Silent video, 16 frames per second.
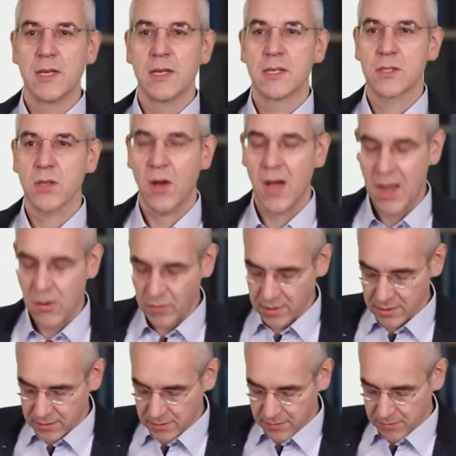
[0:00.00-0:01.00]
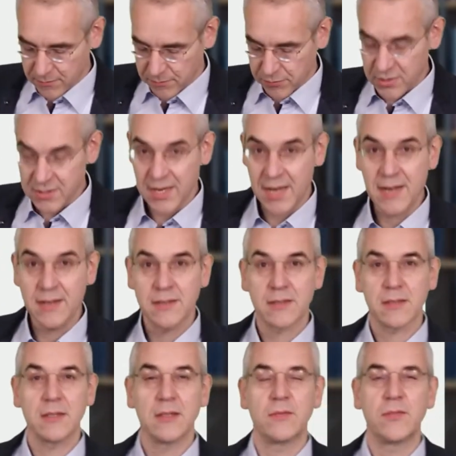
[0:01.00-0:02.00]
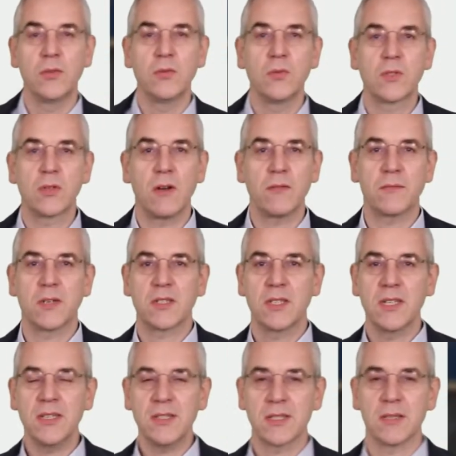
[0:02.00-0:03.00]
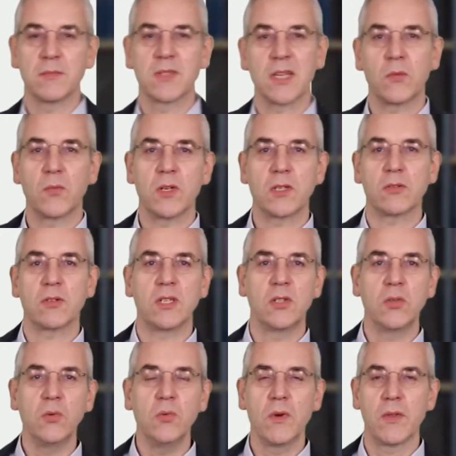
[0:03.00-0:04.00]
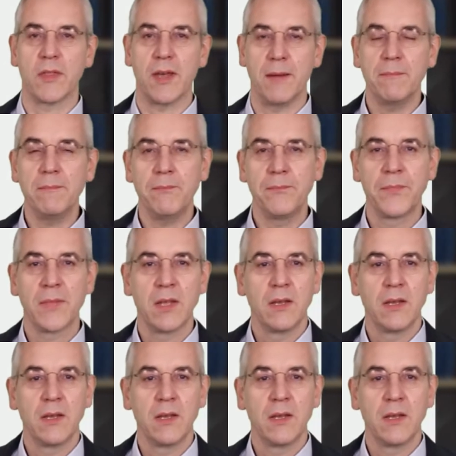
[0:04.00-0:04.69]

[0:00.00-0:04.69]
So, I will present a few software systems and what you can do with them